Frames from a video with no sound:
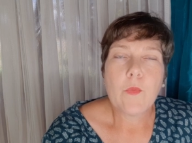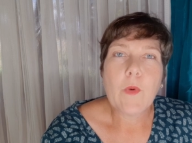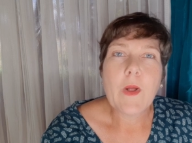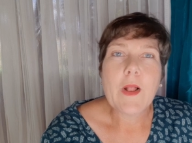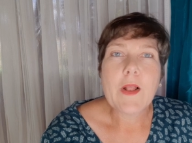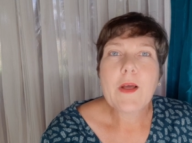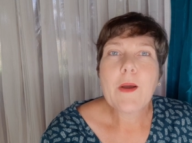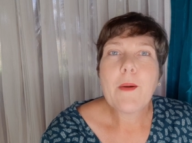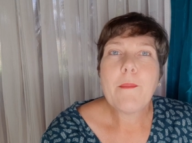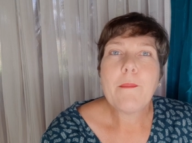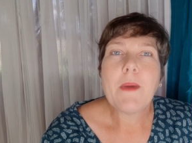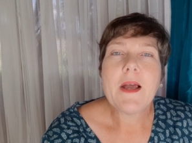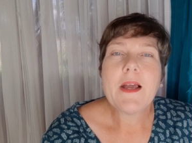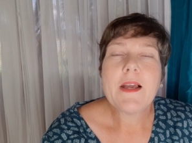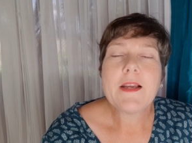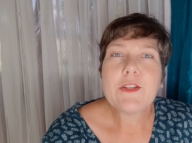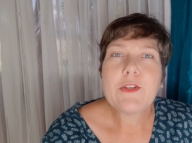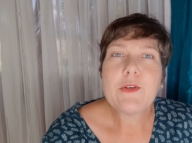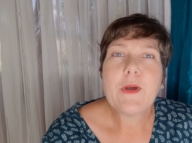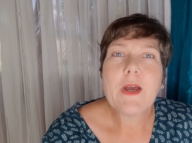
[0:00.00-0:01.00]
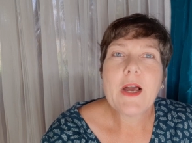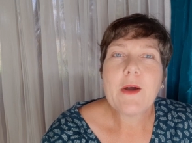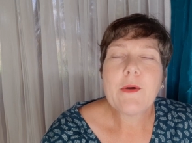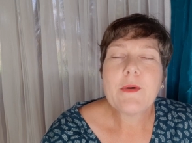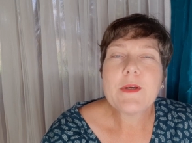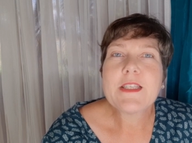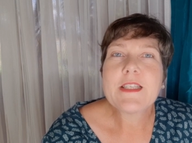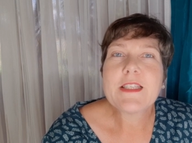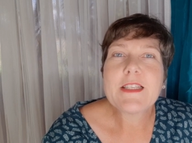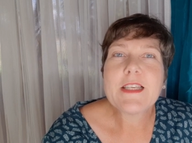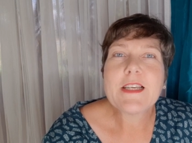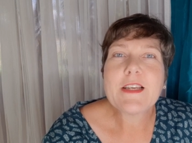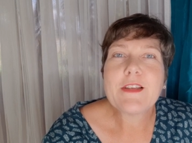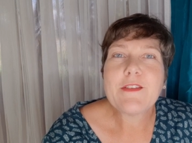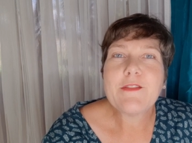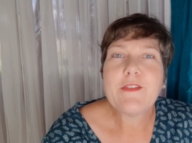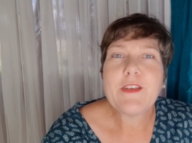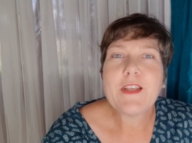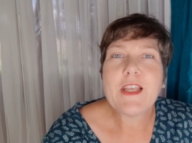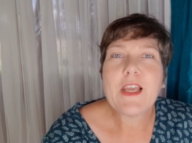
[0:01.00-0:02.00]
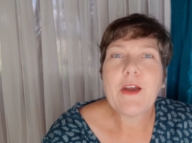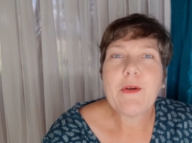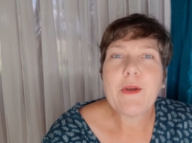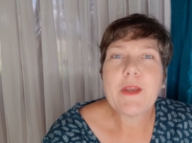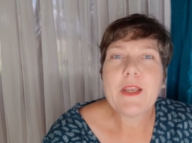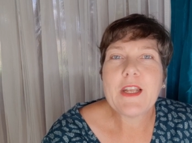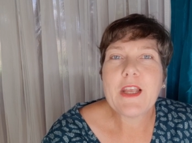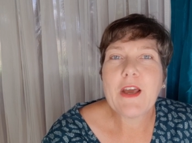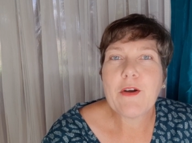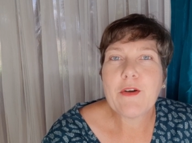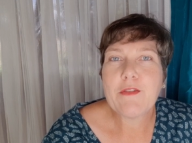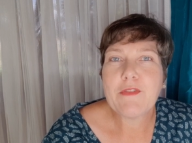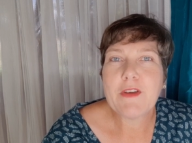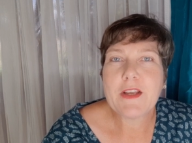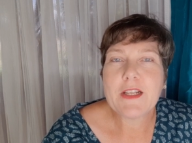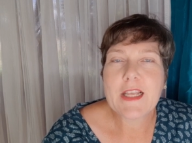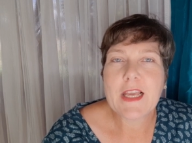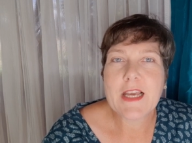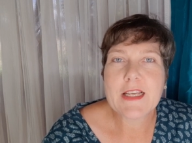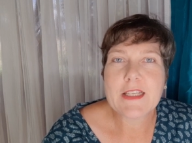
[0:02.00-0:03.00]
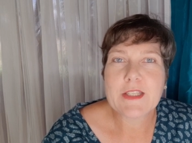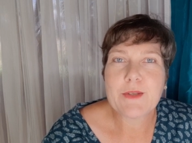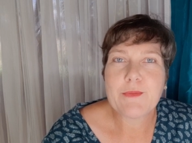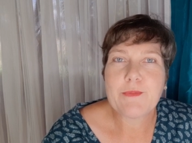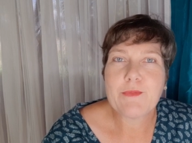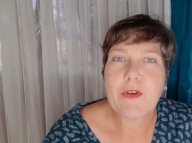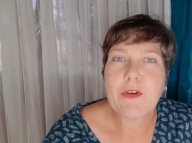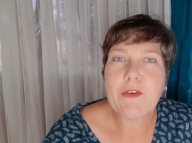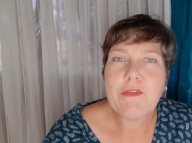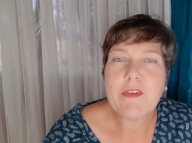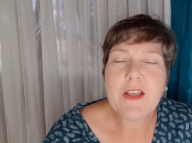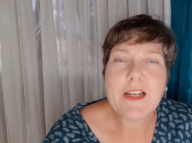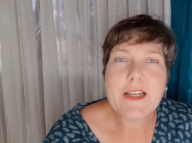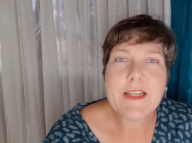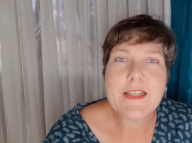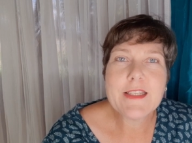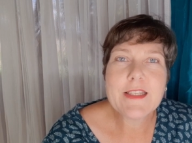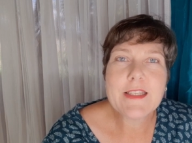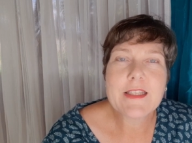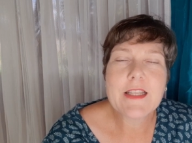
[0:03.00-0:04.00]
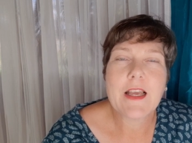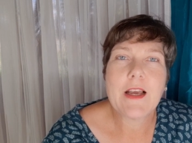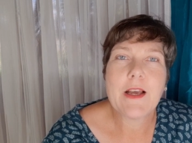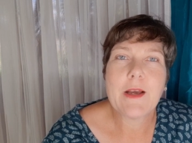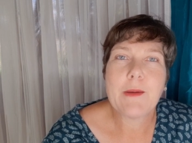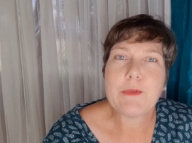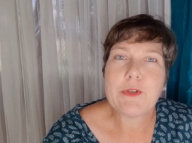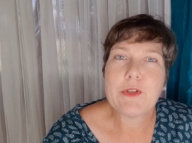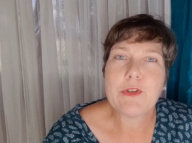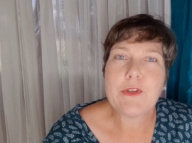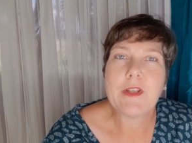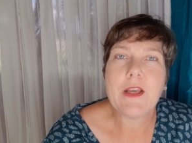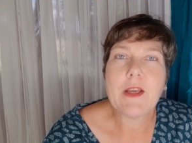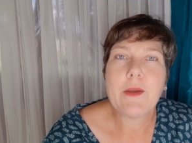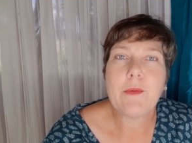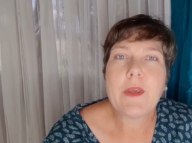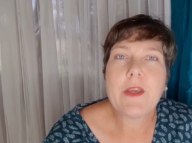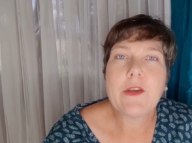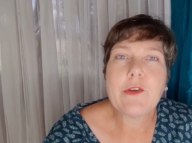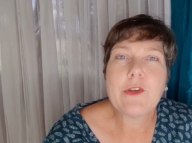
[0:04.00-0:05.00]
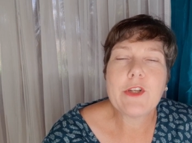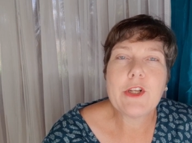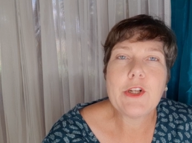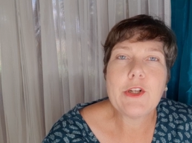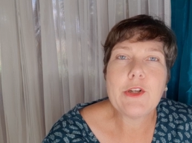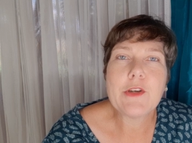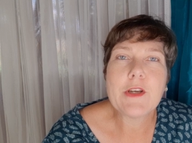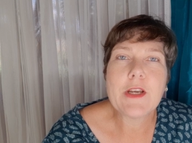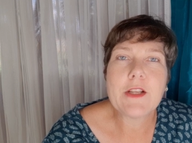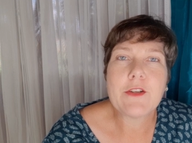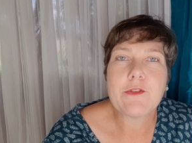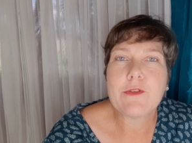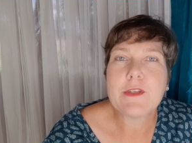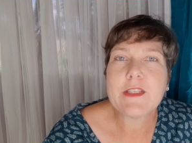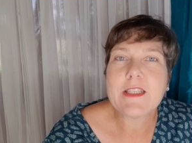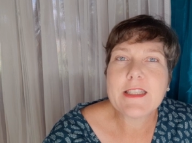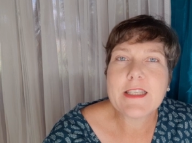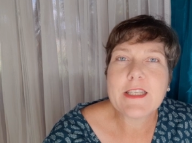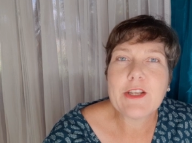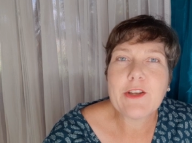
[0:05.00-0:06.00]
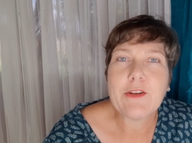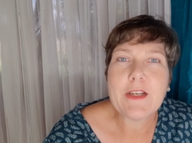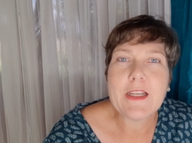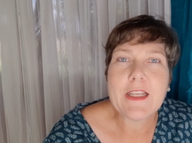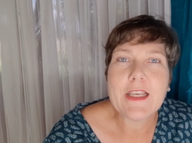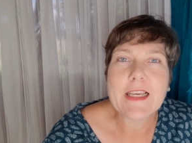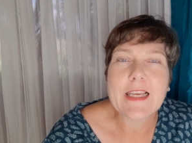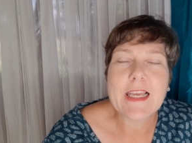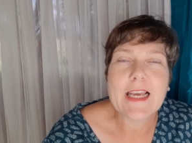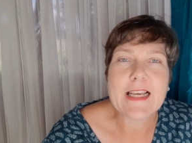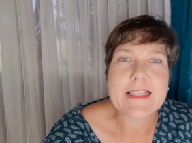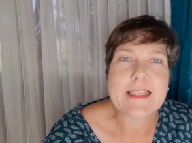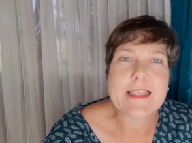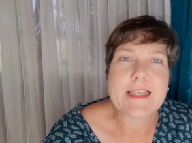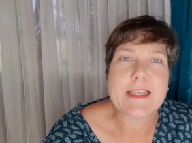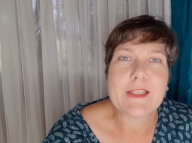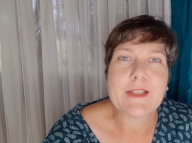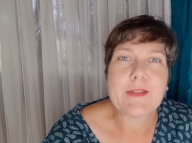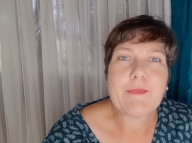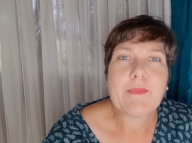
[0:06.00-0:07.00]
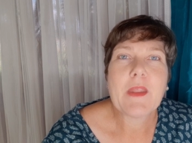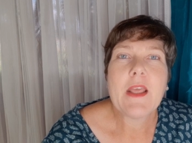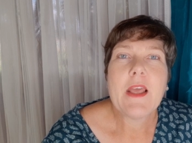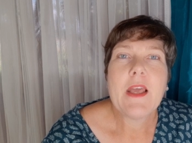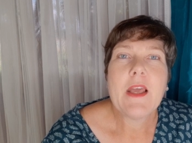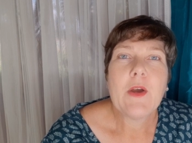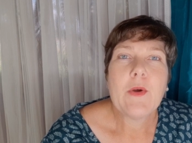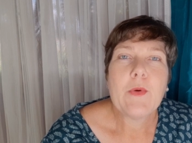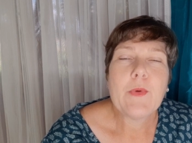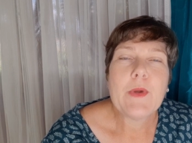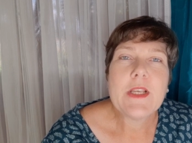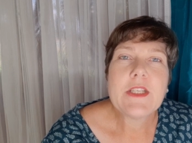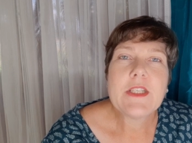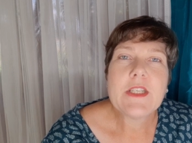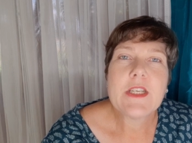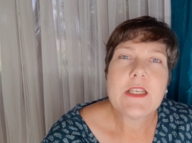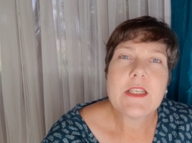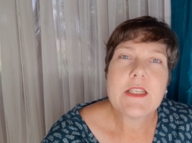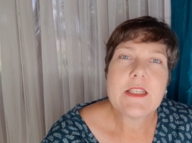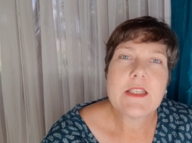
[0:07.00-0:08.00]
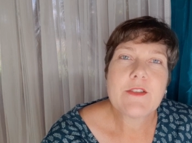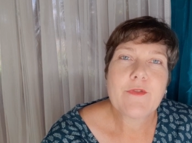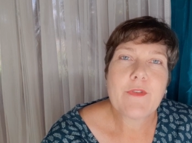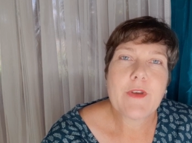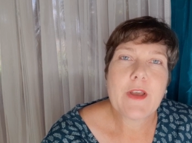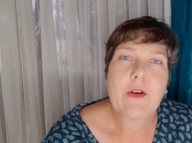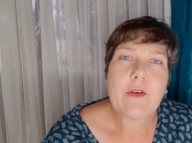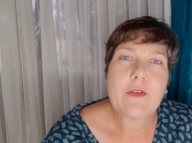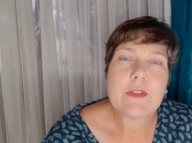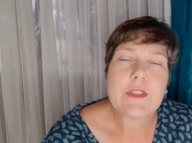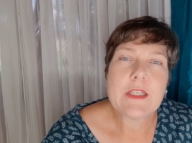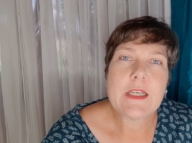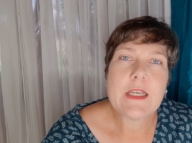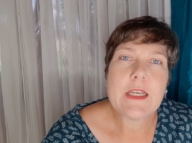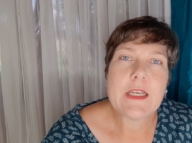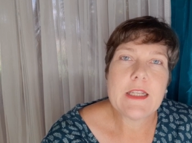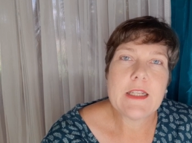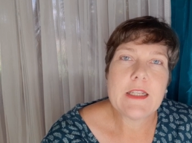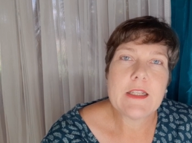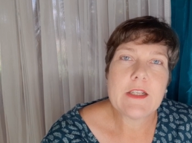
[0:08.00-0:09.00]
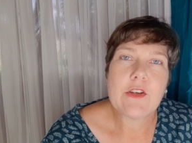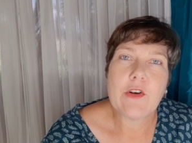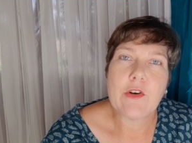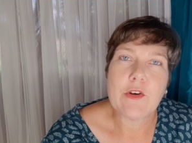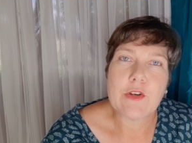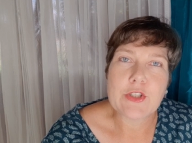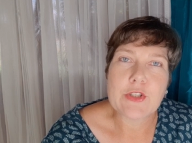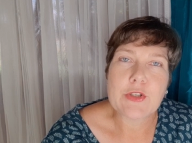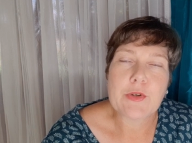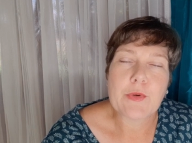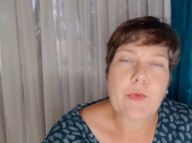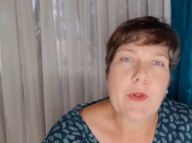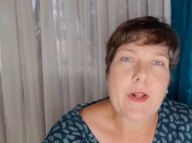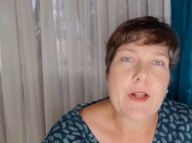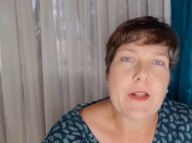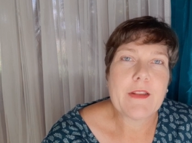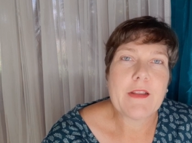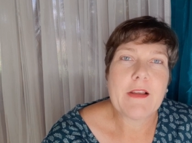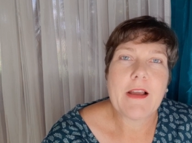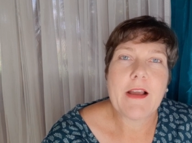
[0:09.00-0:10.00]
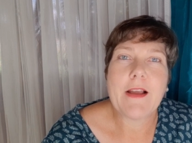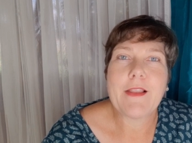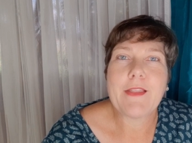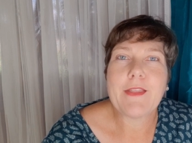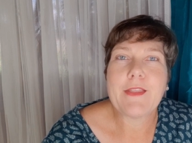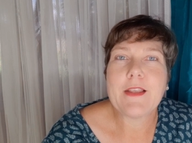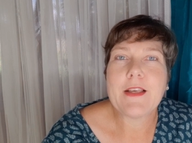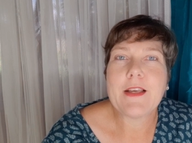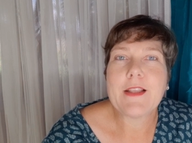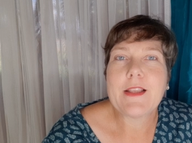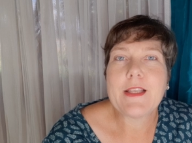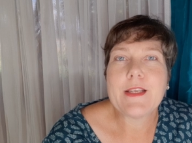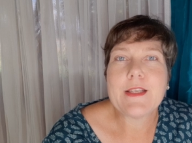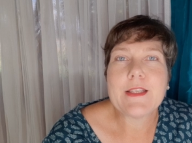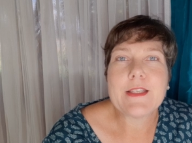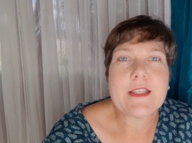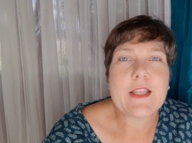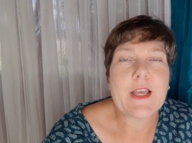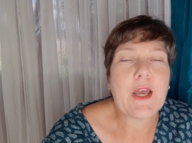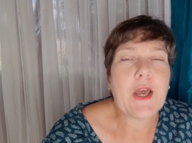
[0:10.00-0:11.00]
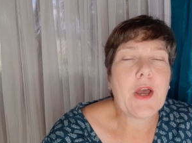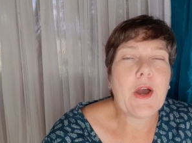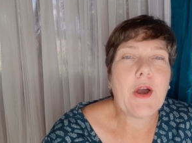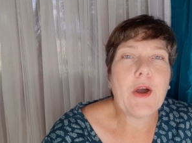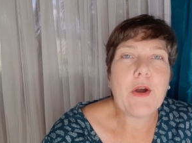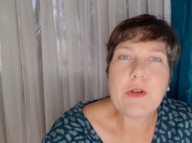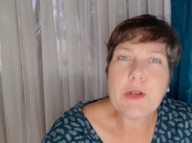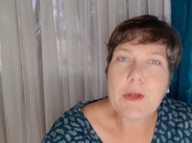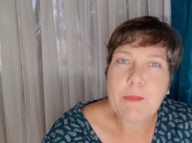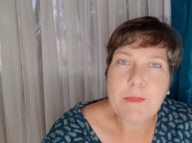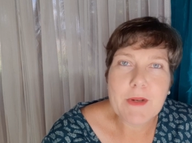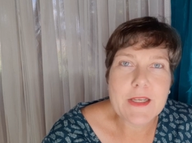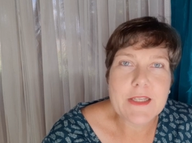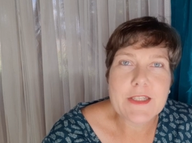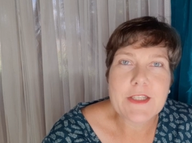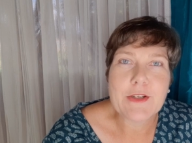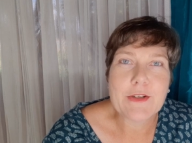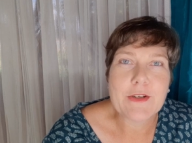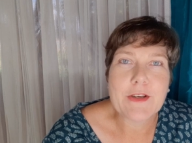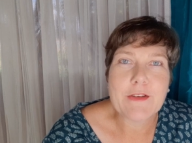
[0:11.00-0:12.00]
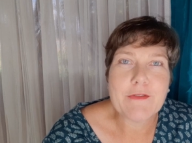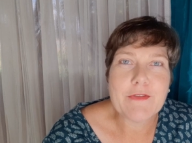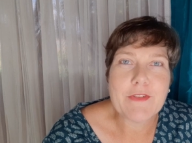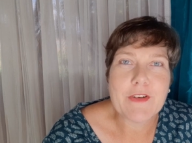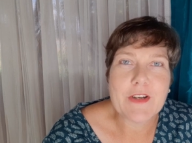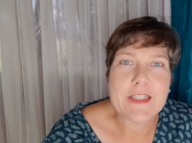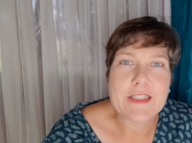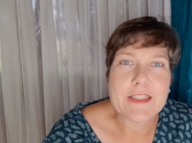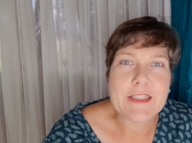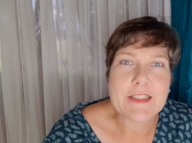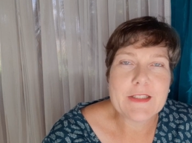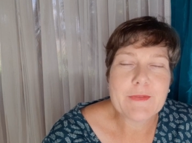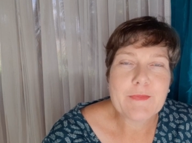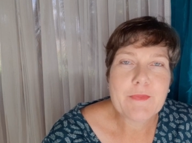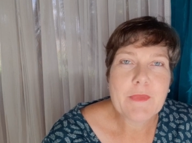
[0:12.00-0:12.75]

Welcome back to our second video in our fatty acid profile list. Today we're going to look at ricinoleic acid, which is found in castor oil, and that is the only place you can find it.